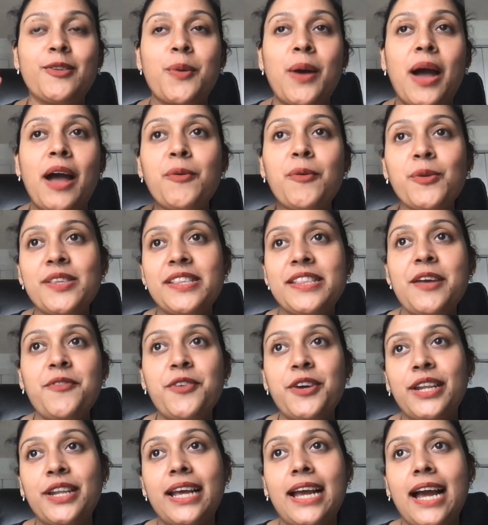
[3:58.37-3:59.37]
So I was
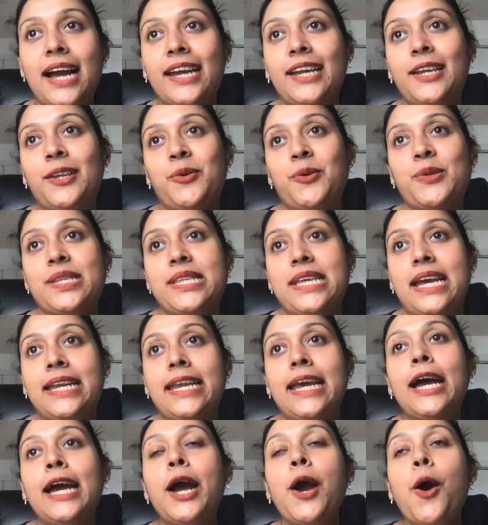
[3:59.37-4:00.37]
never the kind who
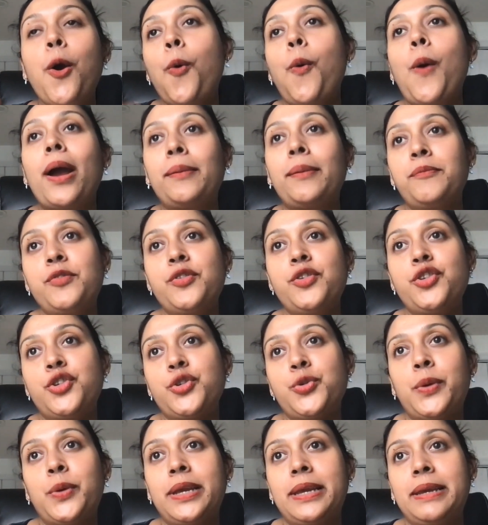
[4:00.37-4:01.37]
said, oh, I'm
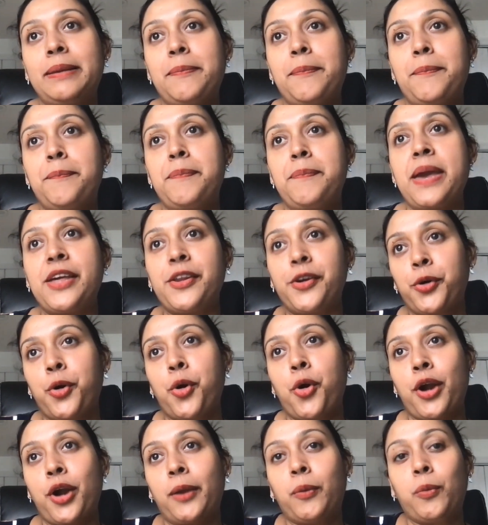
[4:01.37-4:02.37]
doing
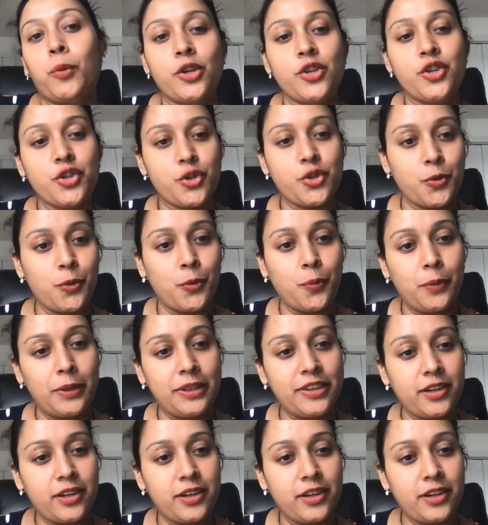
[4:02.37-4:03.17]
better or I want to